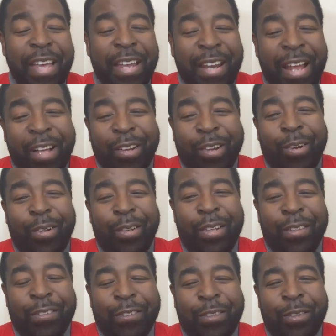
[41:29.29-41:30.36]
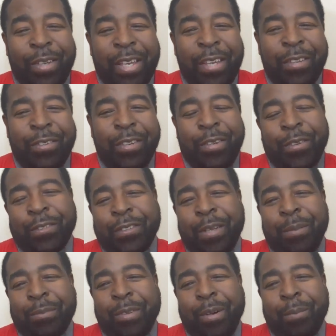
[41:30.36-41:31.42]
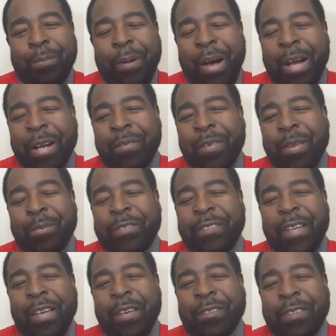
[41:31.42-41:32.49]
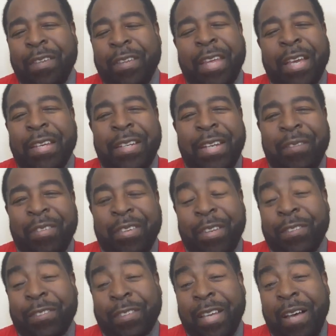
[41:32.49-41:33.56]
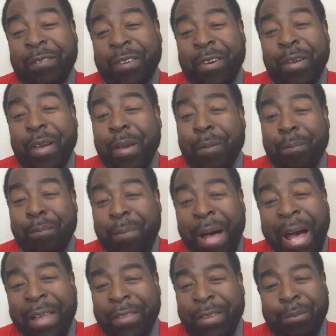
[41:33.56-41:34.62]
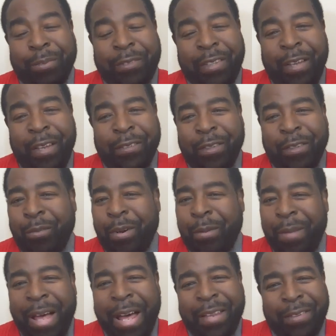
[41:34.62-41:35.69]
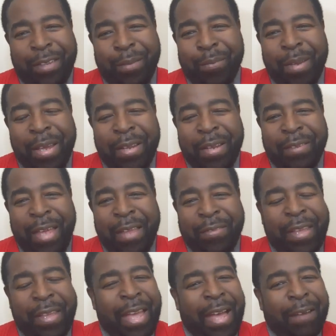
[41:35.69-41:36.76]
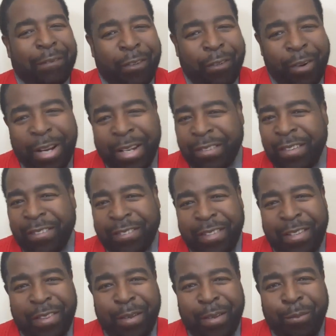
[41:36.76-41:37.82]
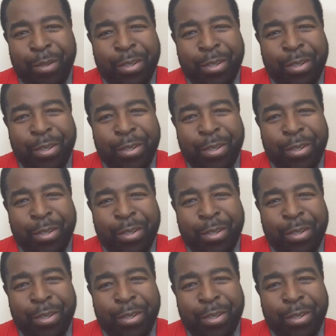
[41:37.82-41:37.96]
and our goal is to introduce them to a part of themselves that they can never discover by themselves, and remind them that they have greatness in them.